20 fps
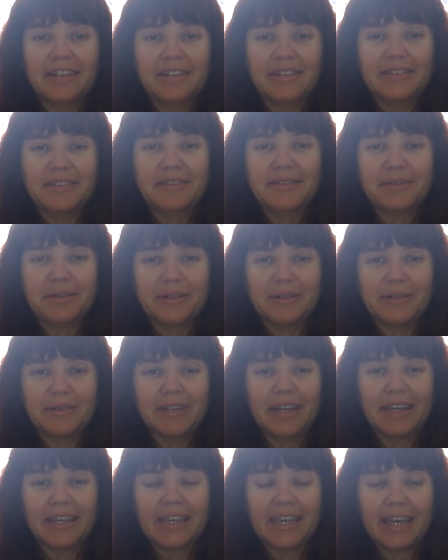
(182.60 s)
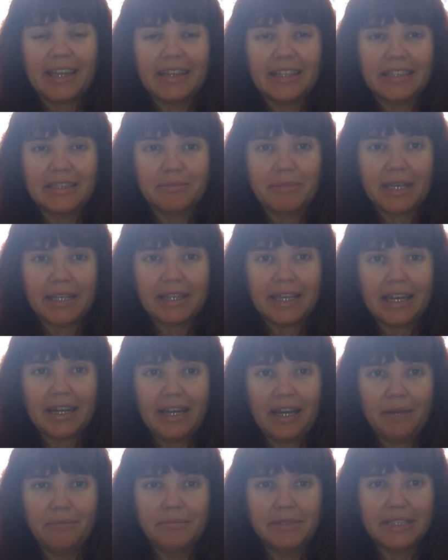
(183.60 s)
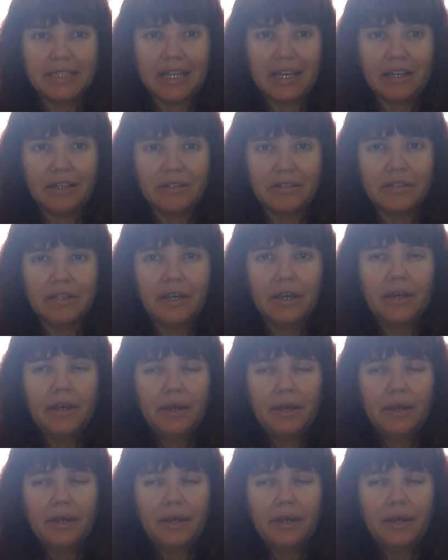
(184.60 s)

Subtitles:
on your throat. Again, let's make that hum sound.